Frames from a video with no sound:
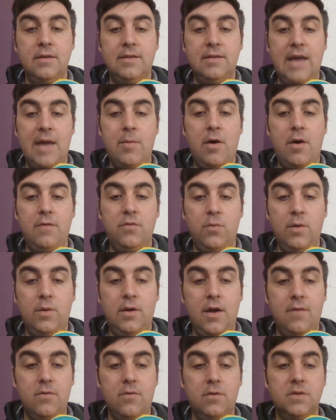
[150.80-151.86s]
to time off to
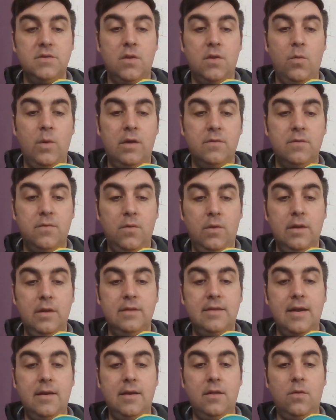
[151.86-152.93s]
recover so that we can
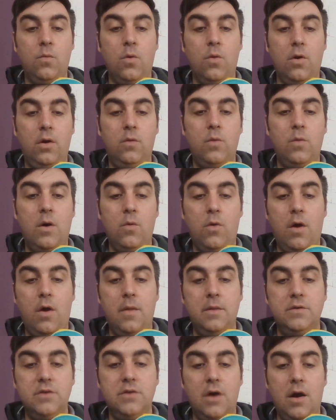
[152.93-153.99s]
fully attend to the work while we're
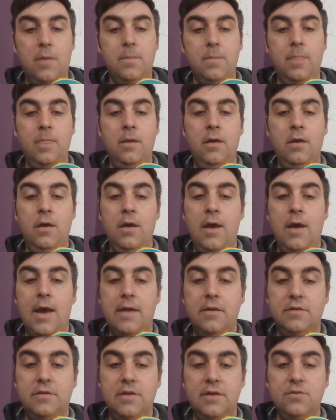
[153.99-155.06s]
on the job,
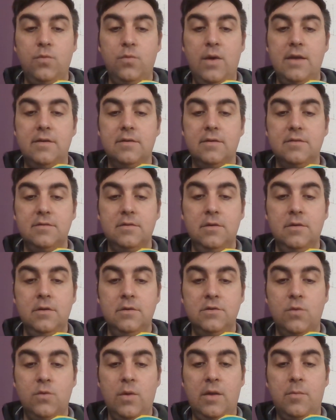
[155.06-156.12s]
and to just wages
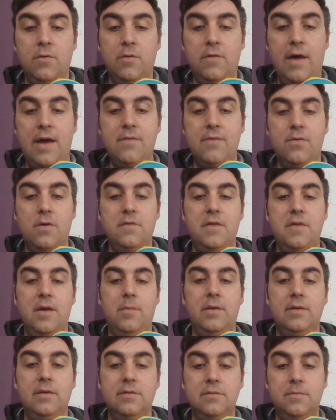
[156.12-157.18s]
so we can provide for our
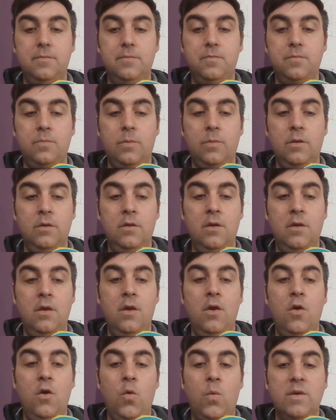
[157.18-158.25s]
families.
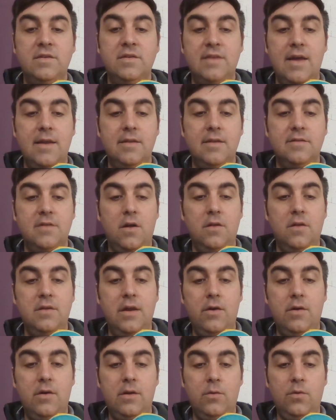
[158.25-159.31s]
We stand in
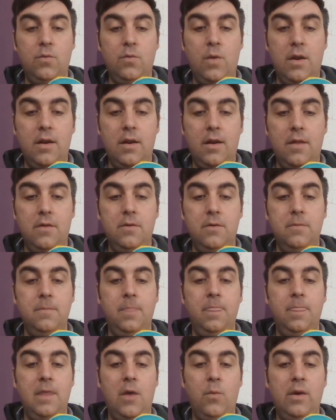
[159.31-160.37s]
solidarity with one another,
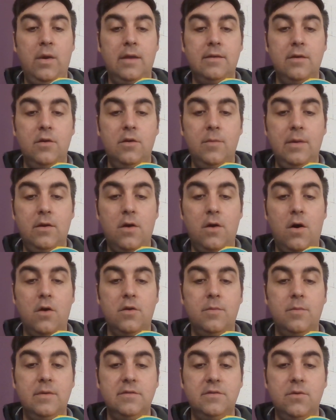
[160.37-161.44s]
and we continue to be
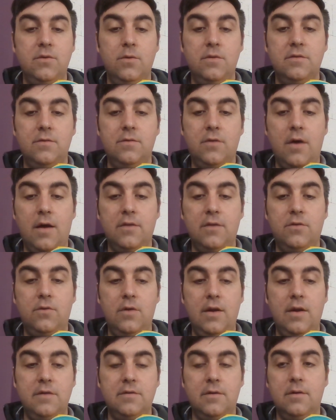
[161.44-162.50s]
called to be stewards of God's
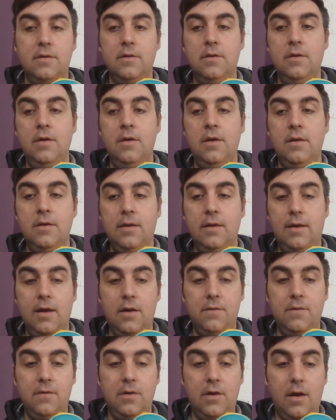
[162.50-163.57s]
creation, to
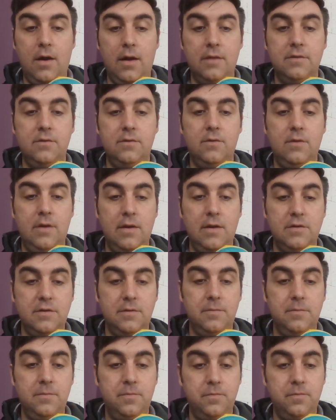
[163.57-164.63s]
care for God's
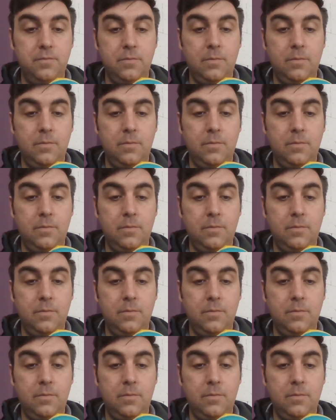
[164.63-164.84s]
creation.